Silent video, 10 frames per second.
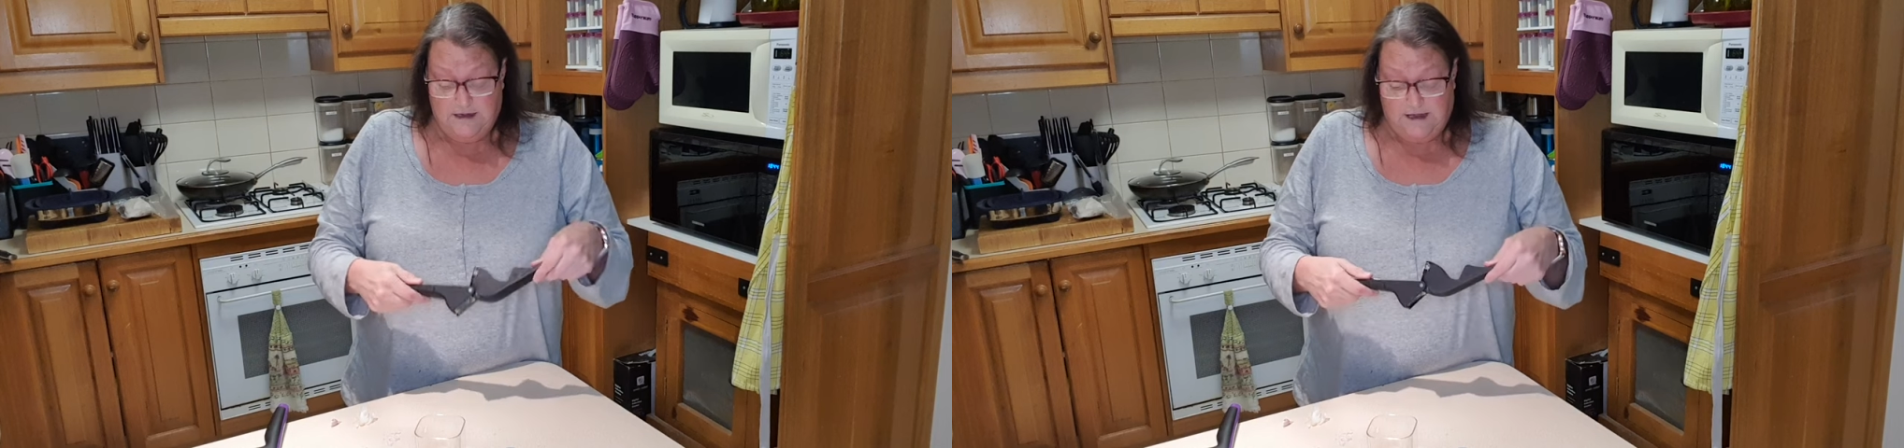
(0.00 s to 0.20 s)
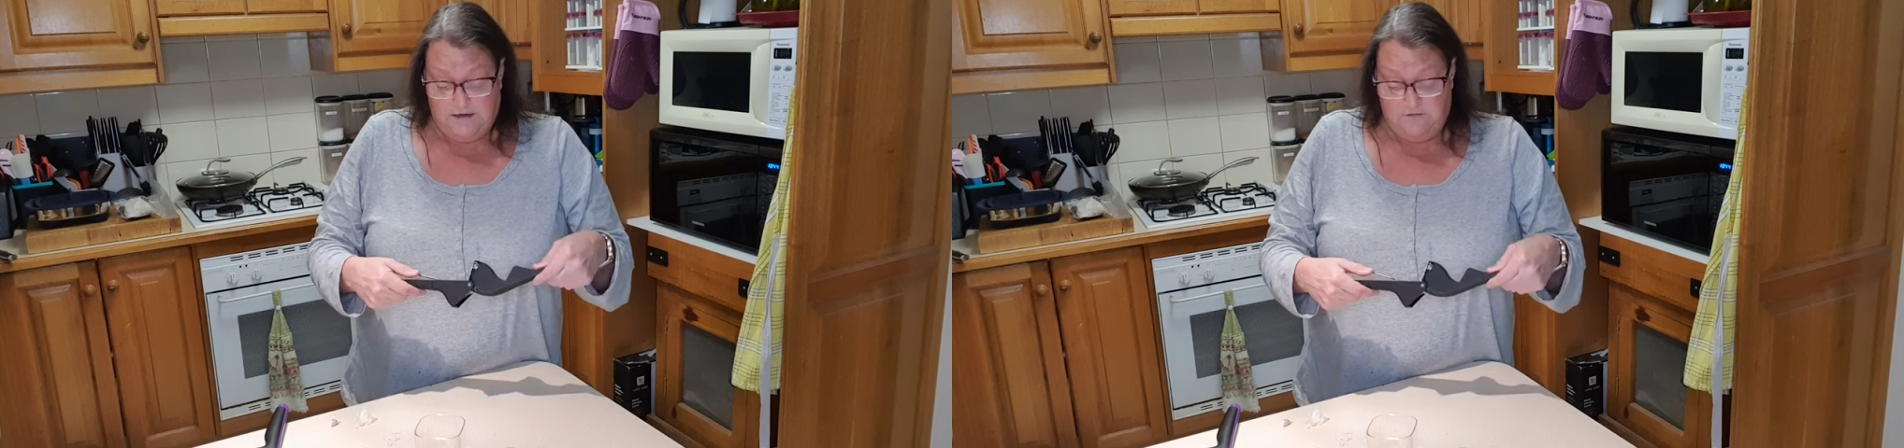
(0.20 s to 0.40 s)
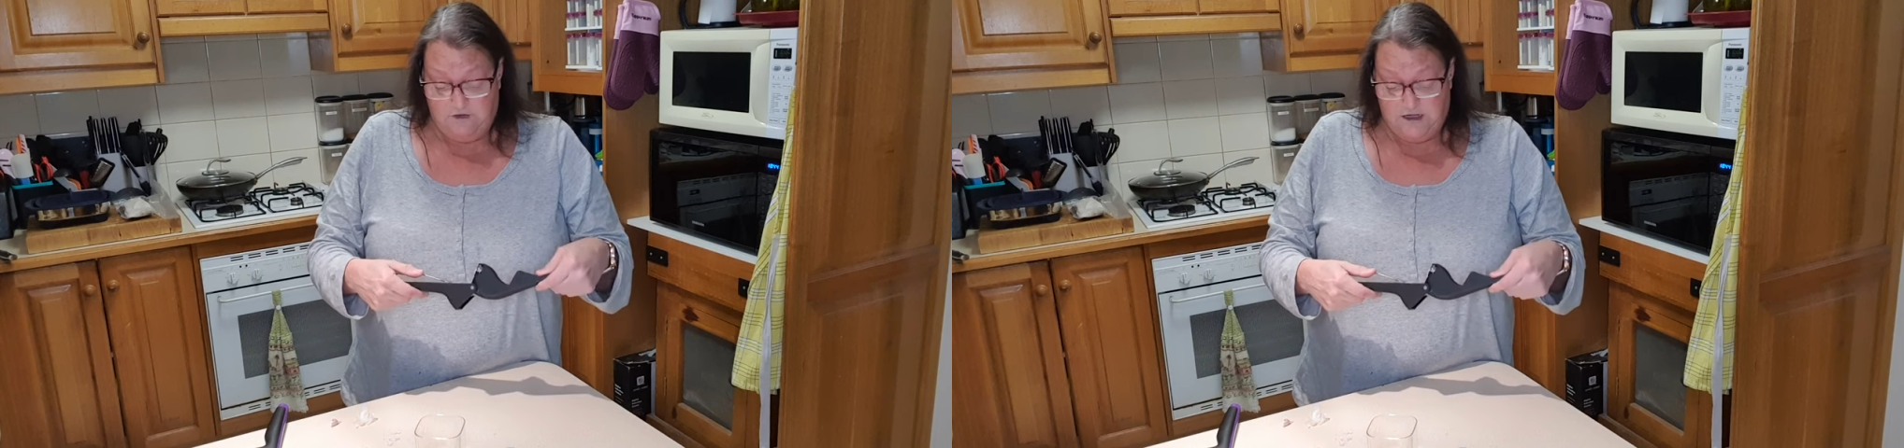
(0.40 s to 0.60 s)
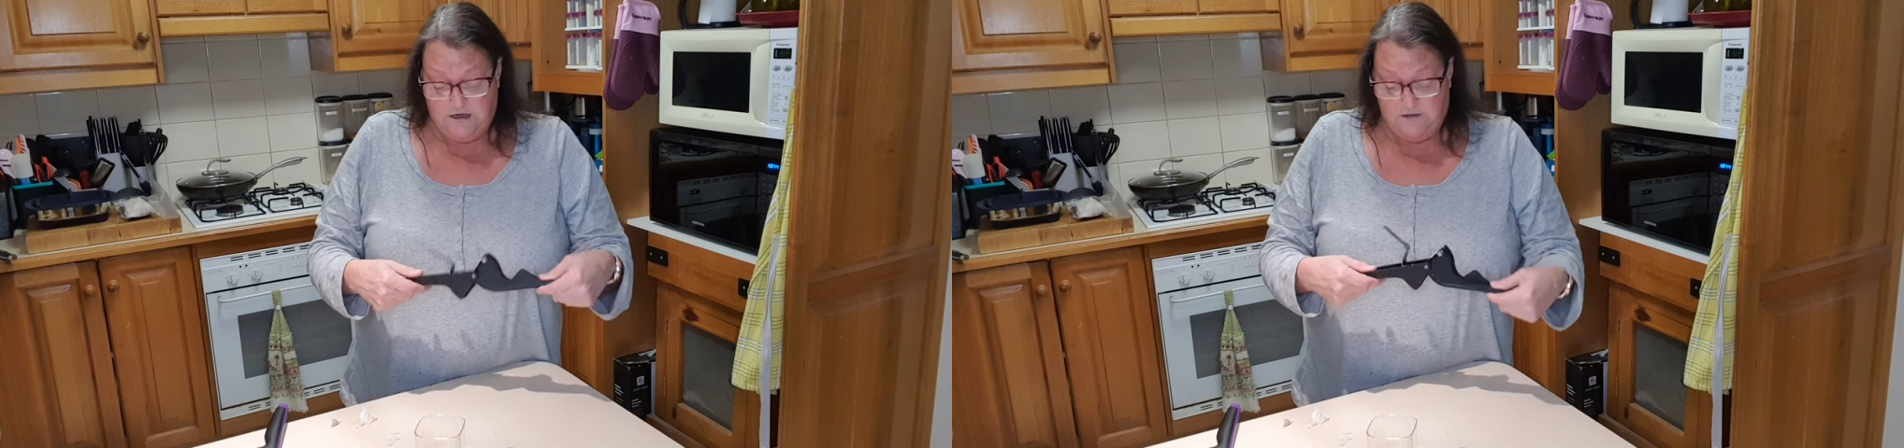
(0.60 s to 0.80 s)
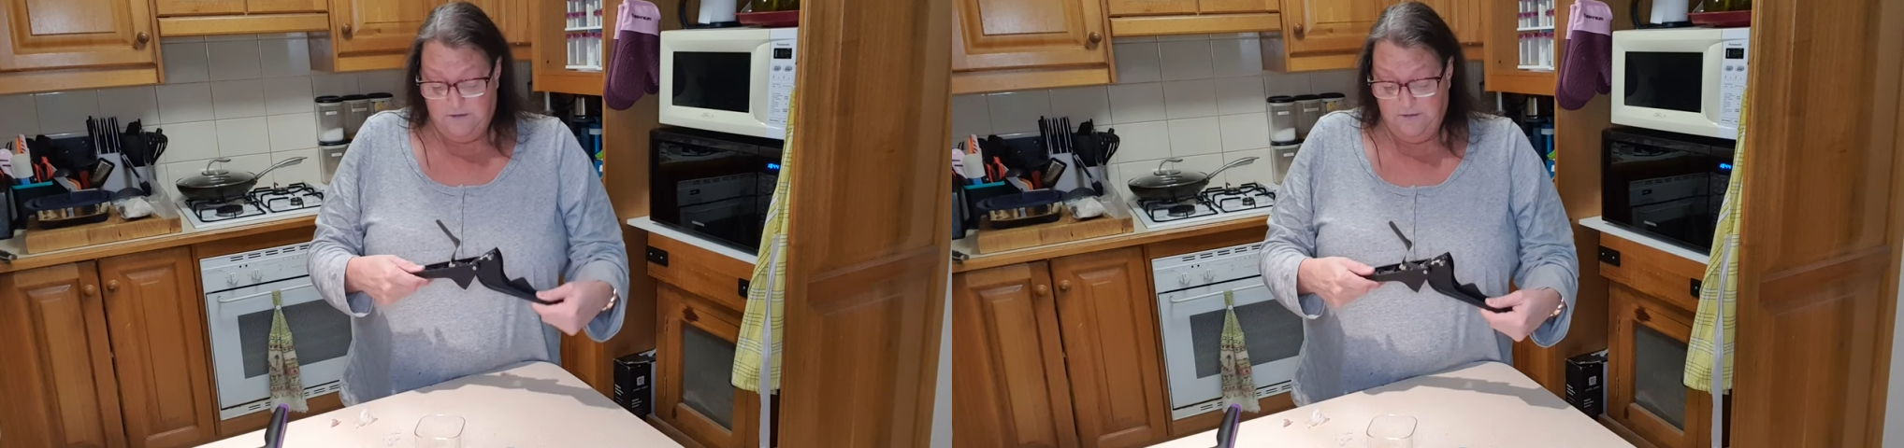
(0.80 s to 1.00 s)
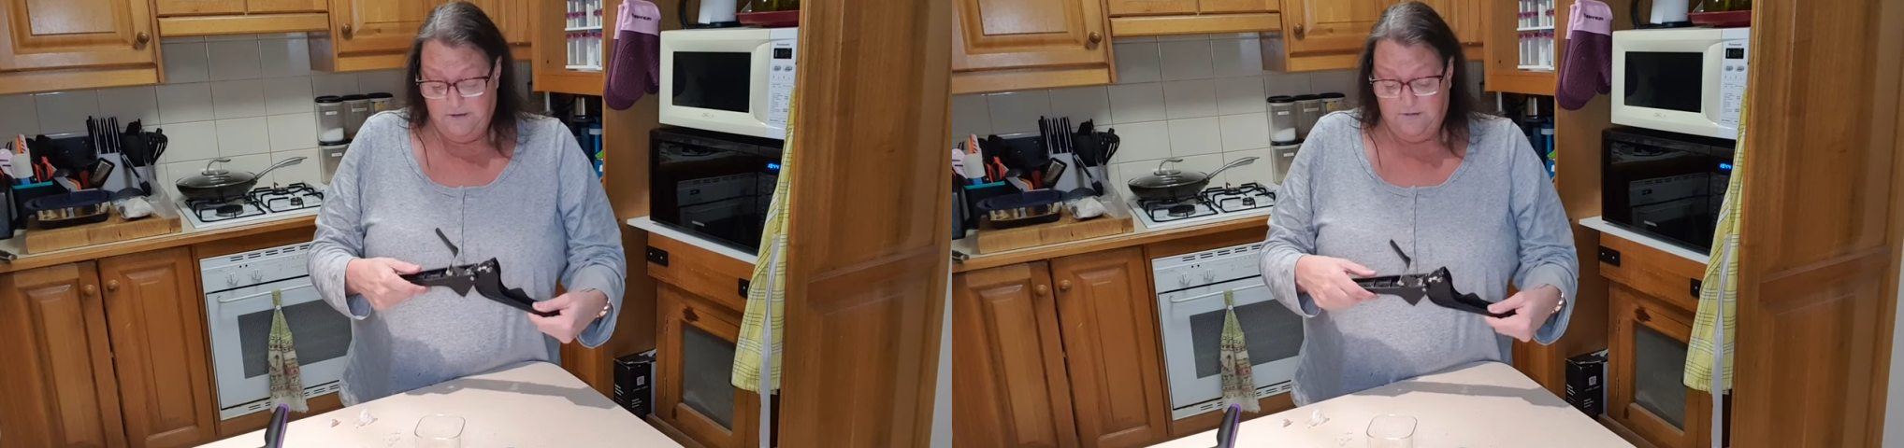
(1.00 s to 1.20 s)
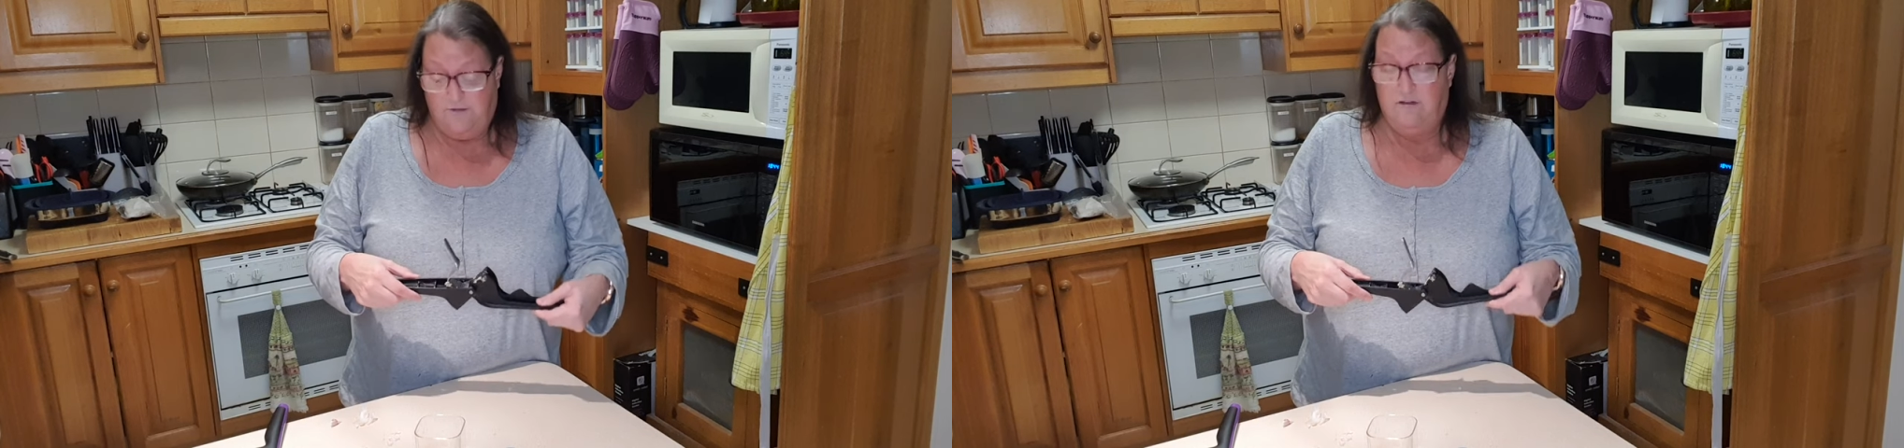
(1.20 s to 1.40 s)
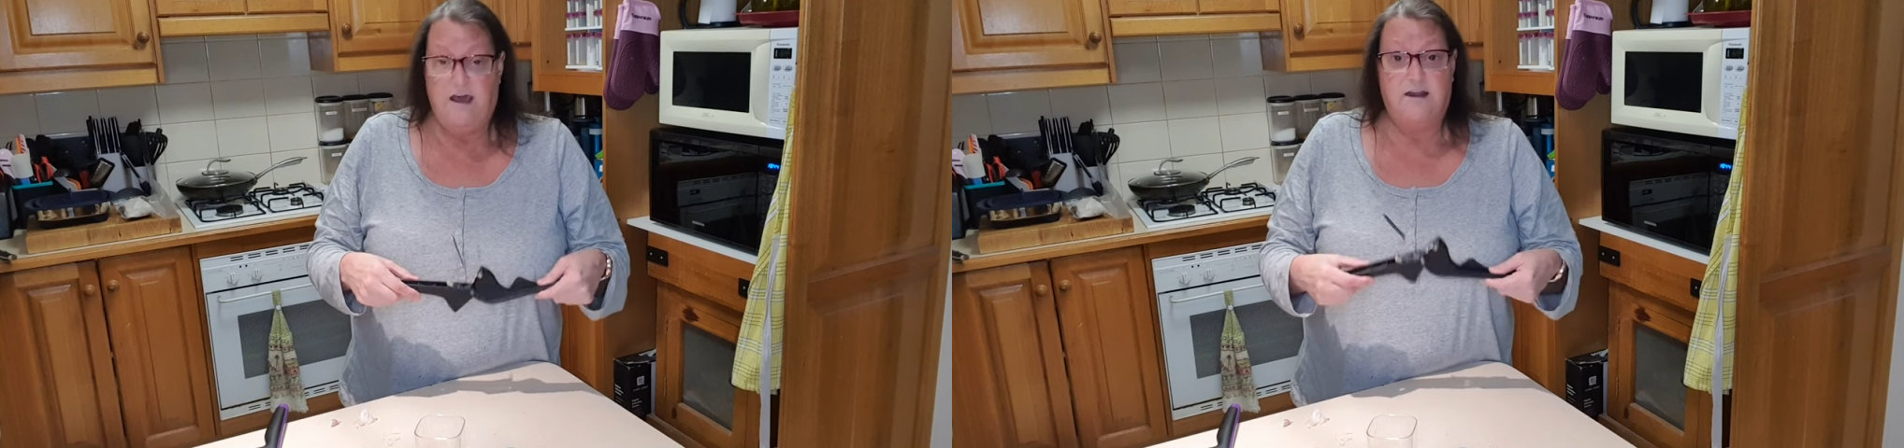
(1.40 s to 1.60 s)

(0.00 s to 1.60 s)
and if you get a, I've had